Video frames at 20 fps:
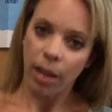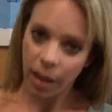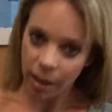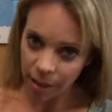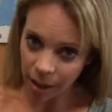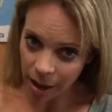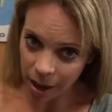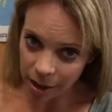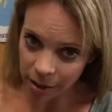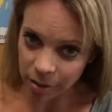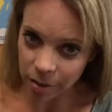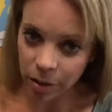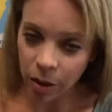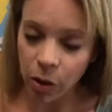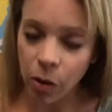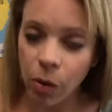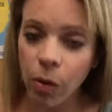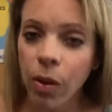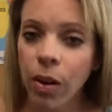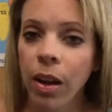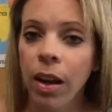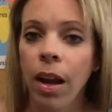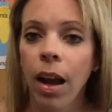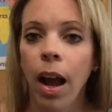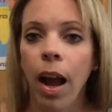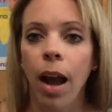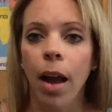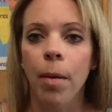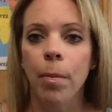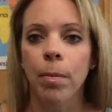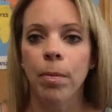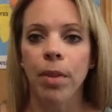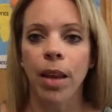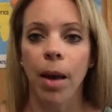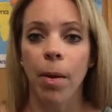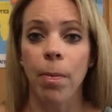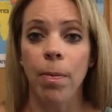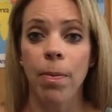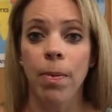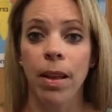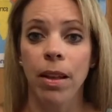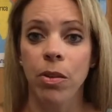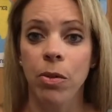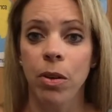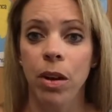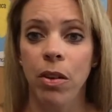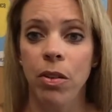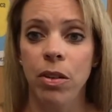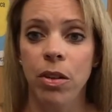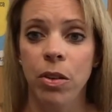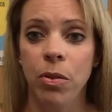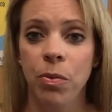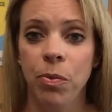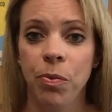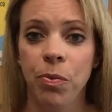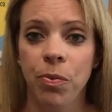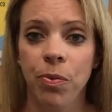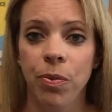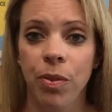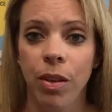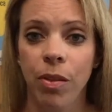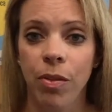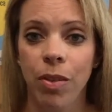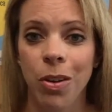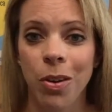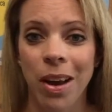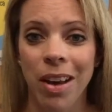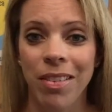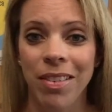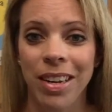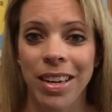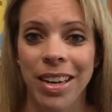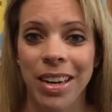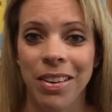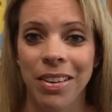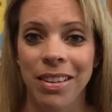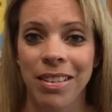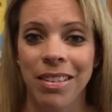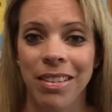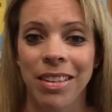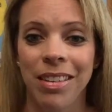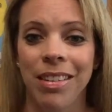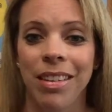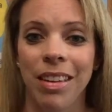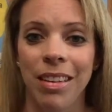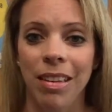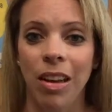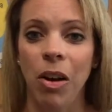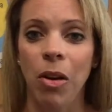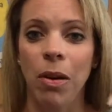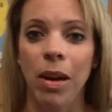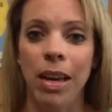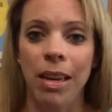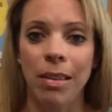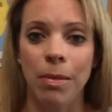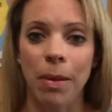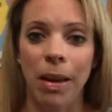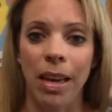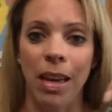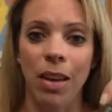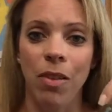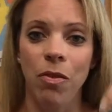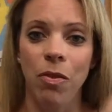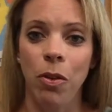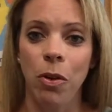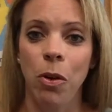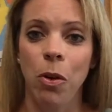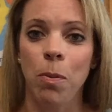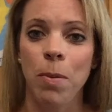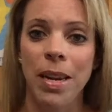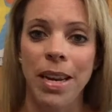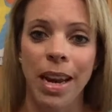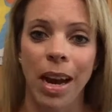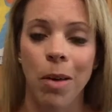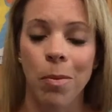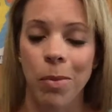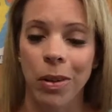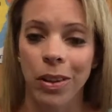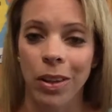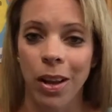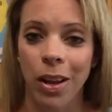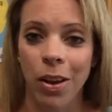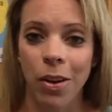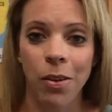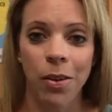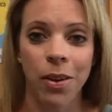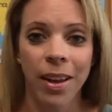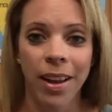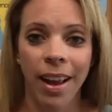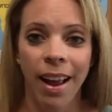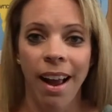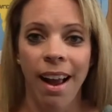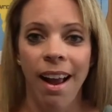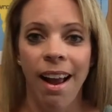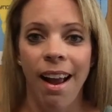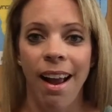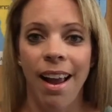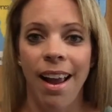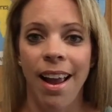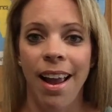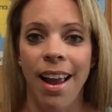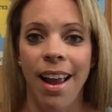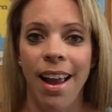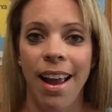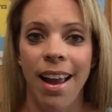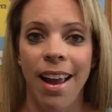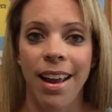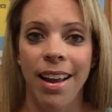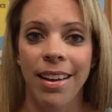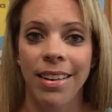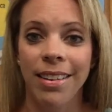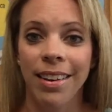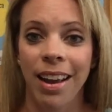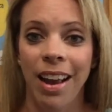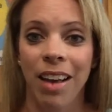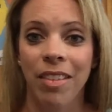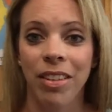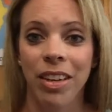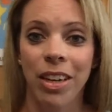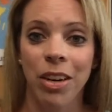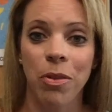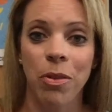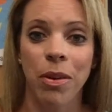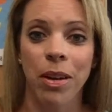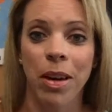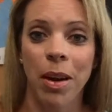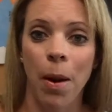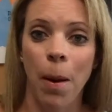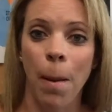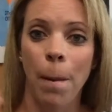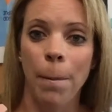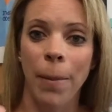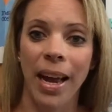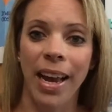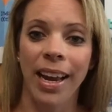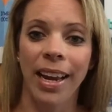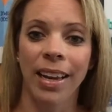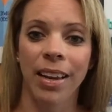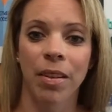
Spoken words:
like that. So yeah, that's what I would do. If you have any questions, as always, my info will be down below, and have a good one. Bye.